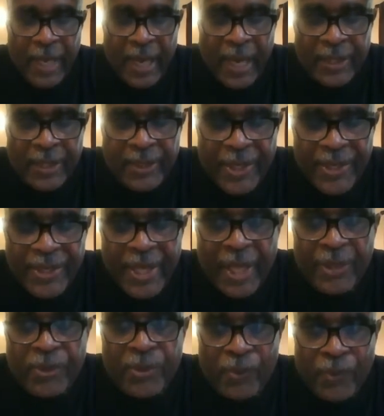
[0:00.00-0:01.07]
as a
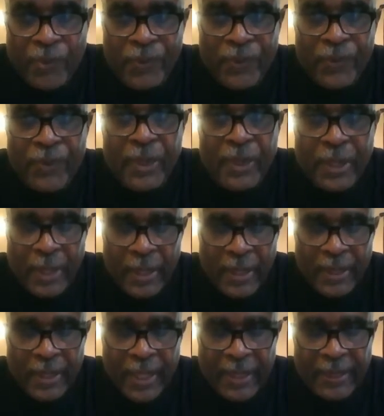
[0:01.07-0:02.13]
netcherer.
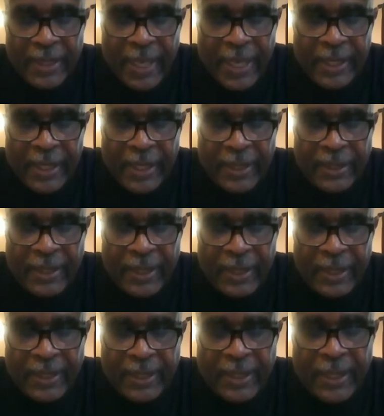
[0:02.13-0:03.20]
That's Netcherer.